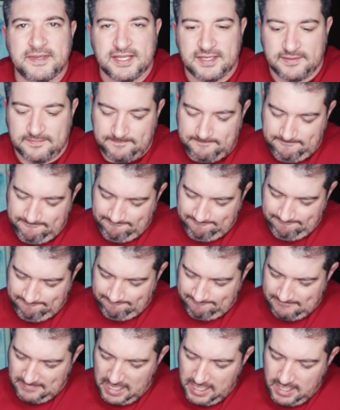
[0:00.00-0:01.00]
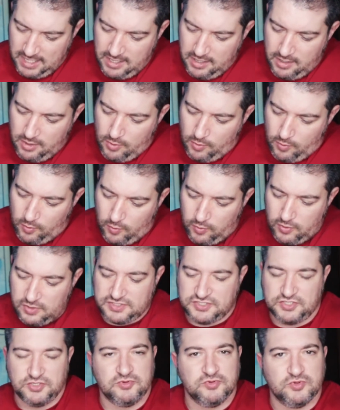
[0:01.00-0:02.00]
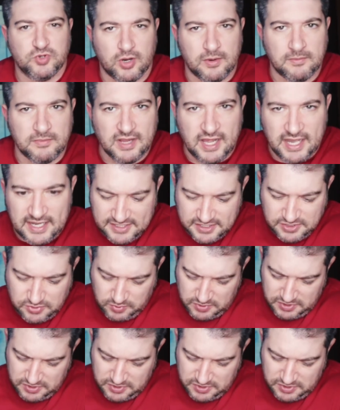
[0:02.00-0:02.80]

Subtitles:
in. Or to normalize